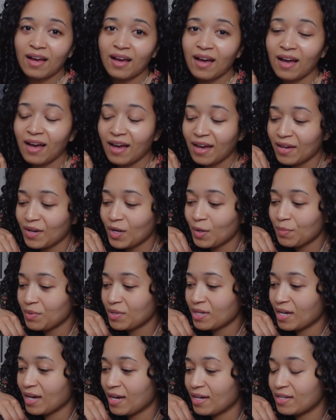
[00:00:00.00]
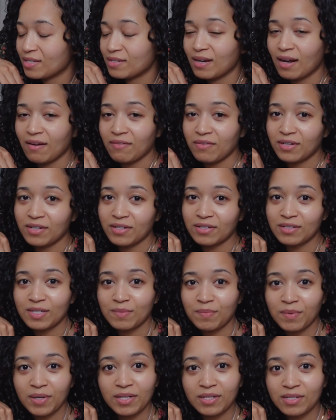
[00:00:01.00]
I hope you guys are having a good
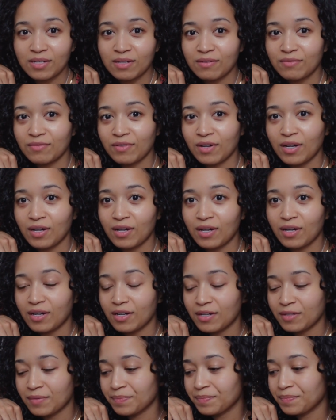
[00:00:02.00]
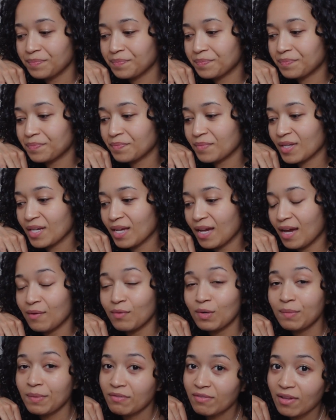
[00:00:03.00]
spring so far. I
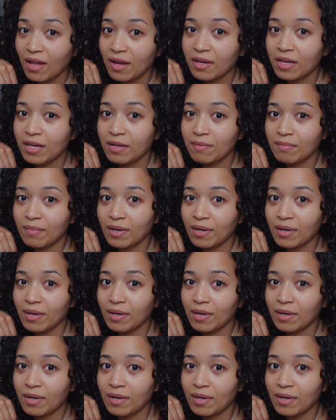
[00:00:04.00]
will be vlogging